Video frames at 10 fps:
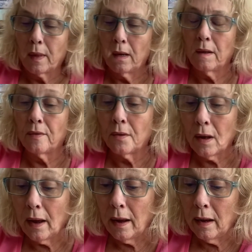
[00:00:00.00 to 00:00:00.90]
It's
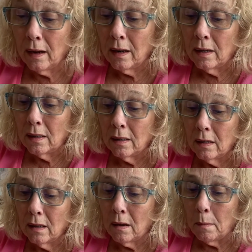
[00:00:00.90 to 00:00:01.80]

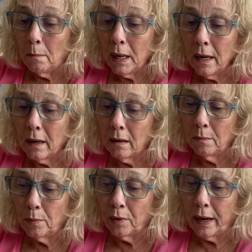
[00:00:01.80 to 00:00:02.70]
Aminnah
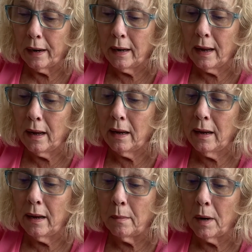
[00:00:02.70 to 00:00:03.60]
brand, A
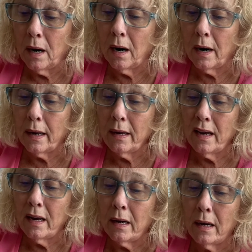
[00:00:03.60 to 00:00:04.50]
M I
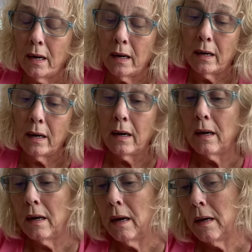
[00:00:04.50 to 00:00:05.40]
N N A
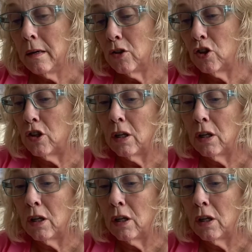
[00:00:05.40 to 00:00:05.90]
H.